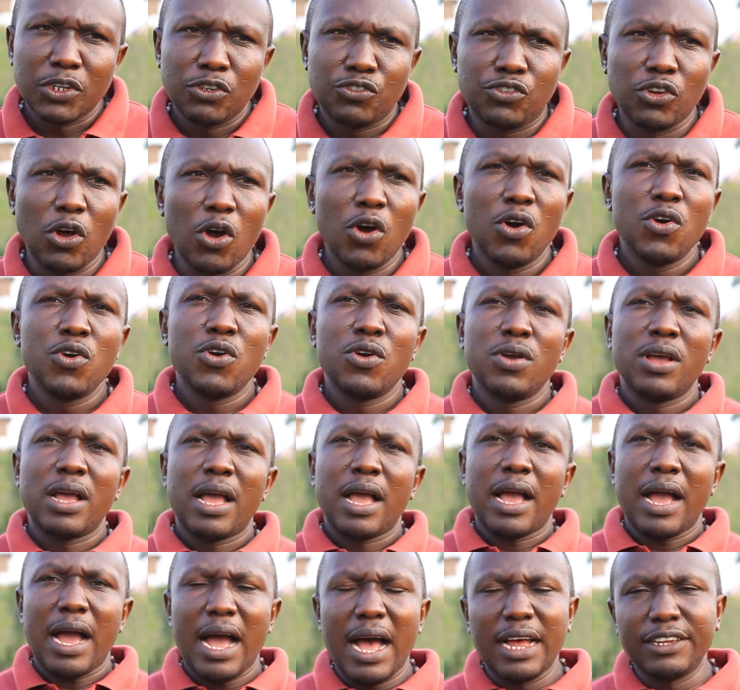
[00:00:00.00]
So
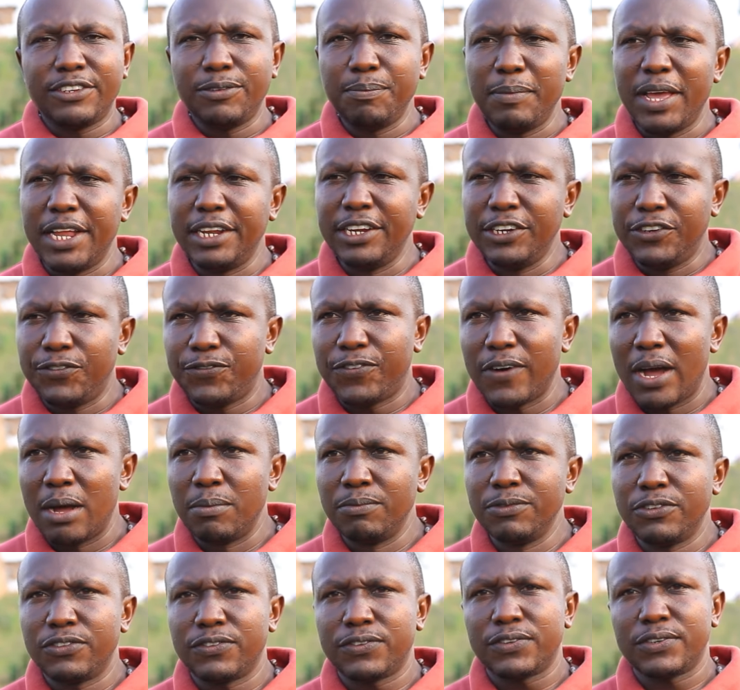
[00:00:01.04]
as Enid
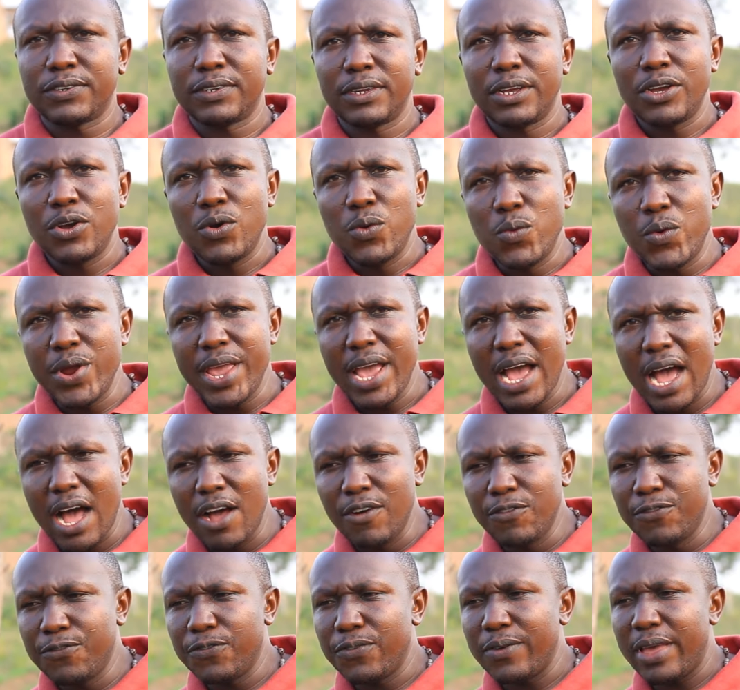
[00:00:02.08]
Farms, we
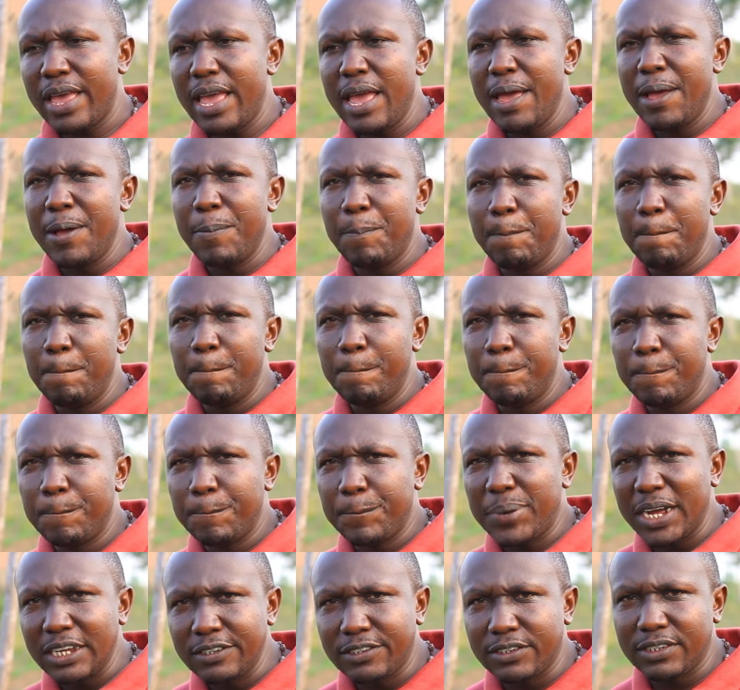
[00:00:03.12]
have a
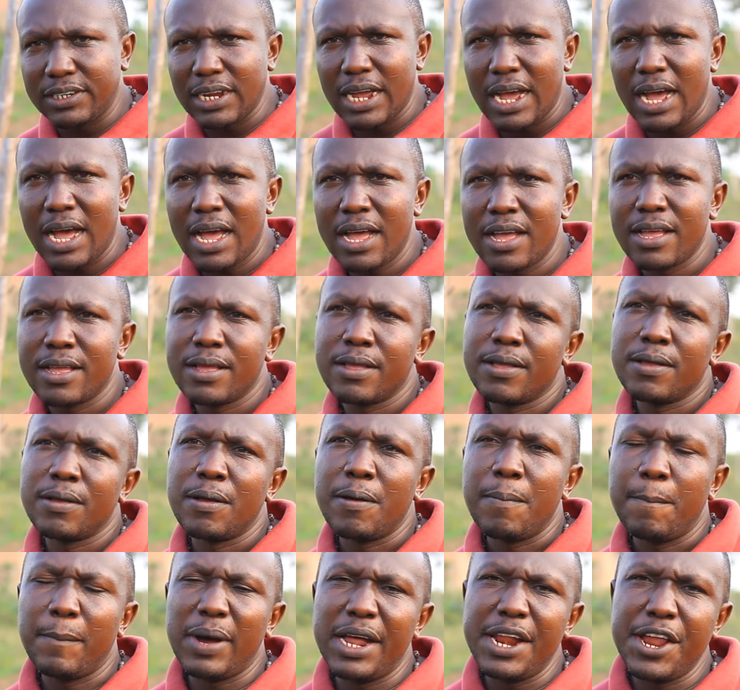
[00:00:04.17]
pasture
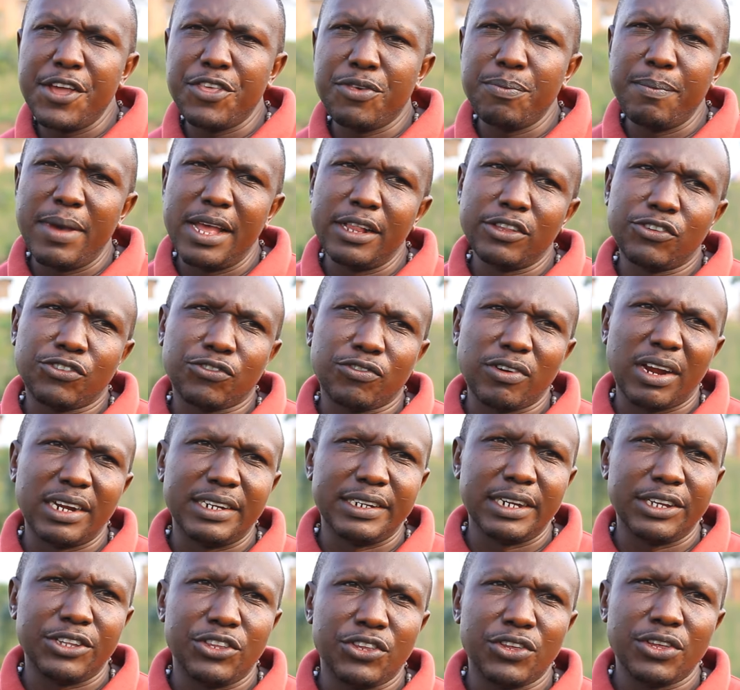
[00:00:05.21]
management
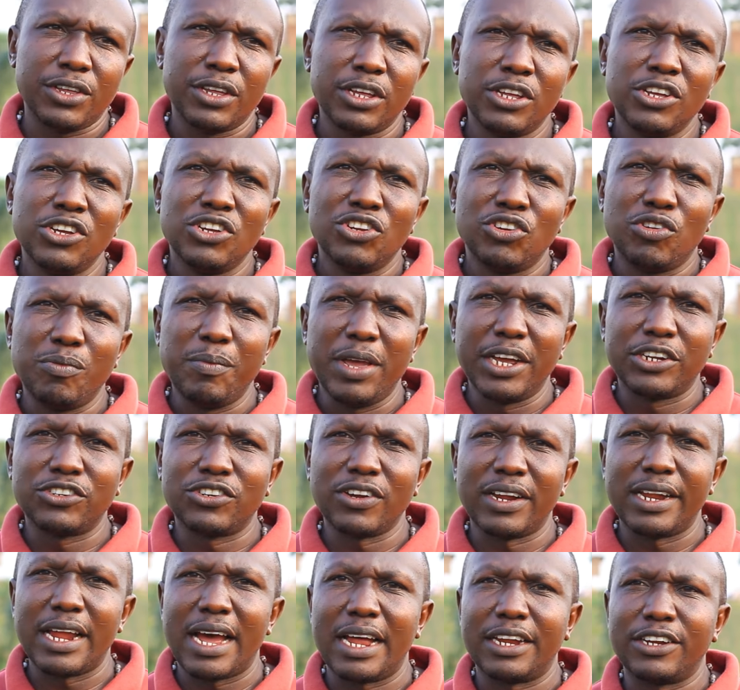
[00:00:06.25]
strategy to make
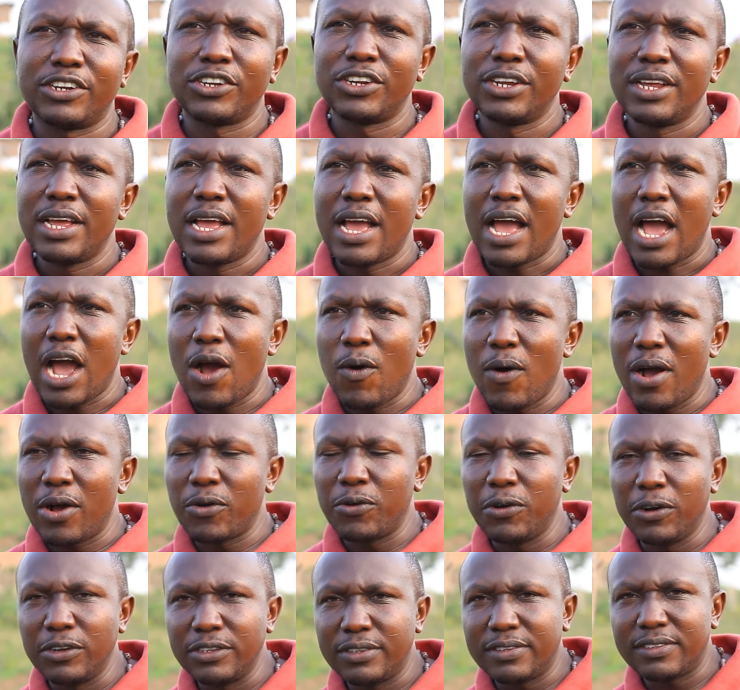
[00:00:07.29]
sure that our
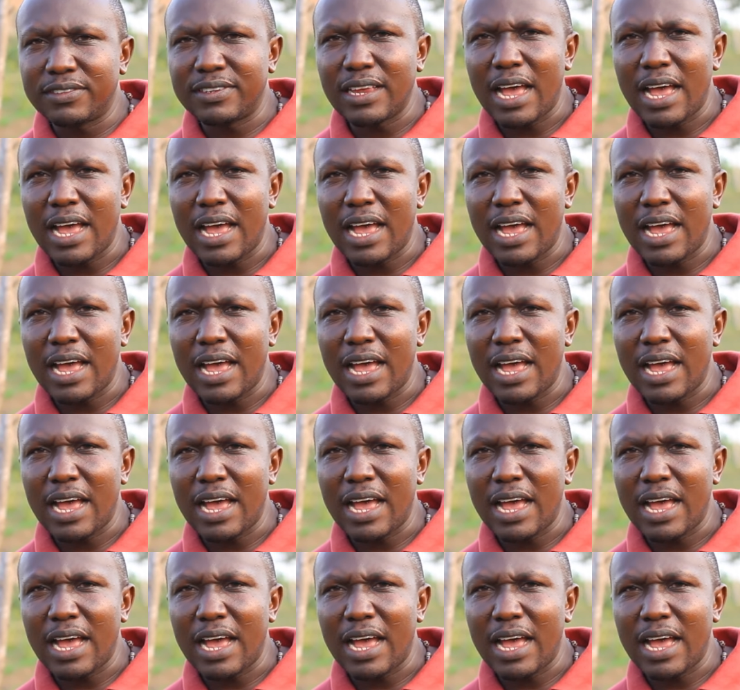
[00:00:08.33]
goats